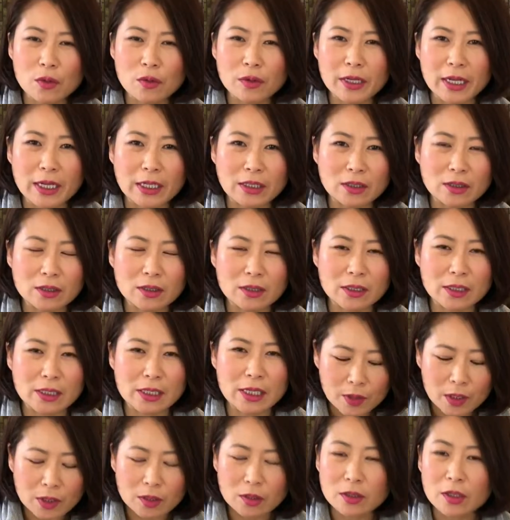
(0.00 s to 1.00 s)

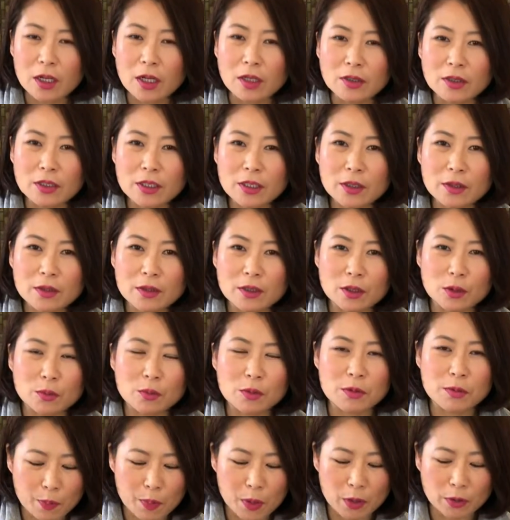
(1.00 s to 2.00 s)
nicely salted because
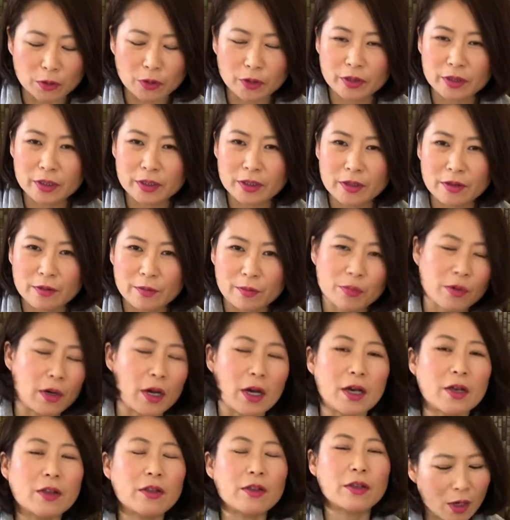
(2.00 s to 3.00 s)
we poached it in the
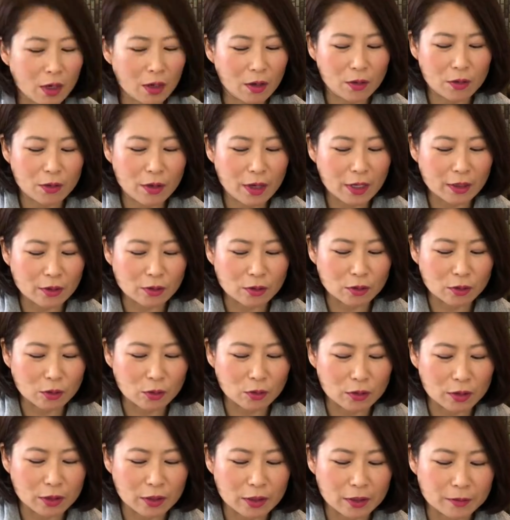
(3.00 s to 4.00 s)
broth. Oh, the egg's
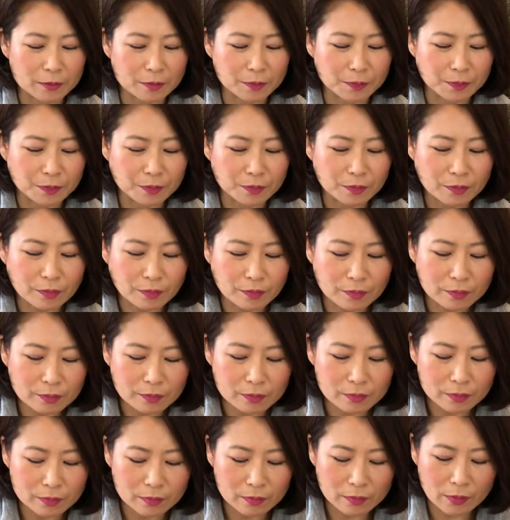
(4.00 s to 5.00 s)
so good.
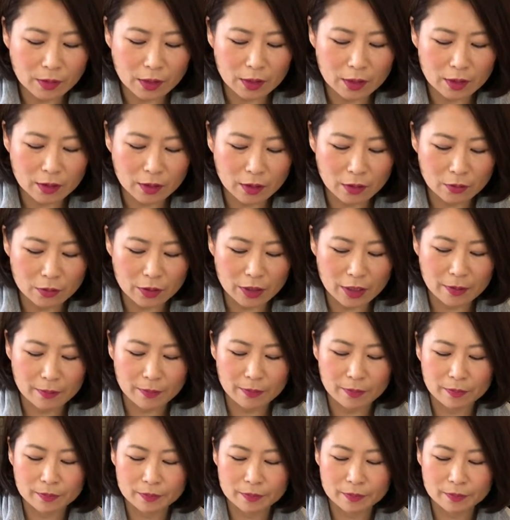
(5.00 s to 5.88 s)
Oh, yum.